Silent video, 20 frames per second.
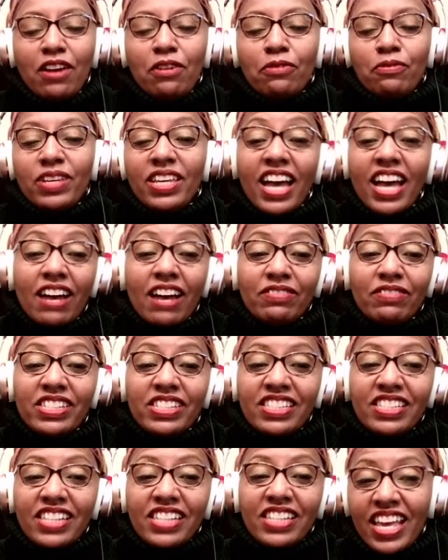We have
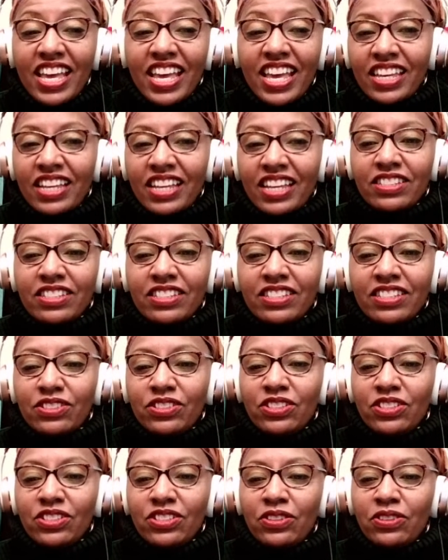decided to
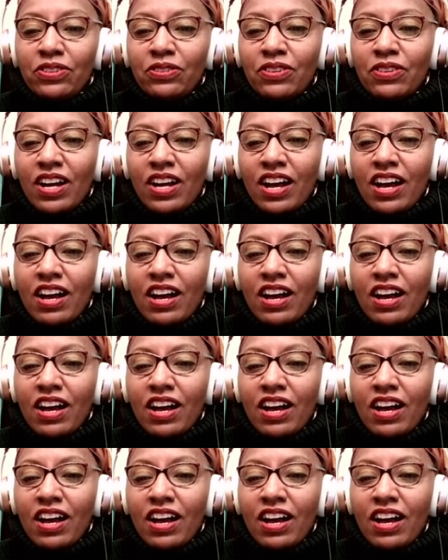do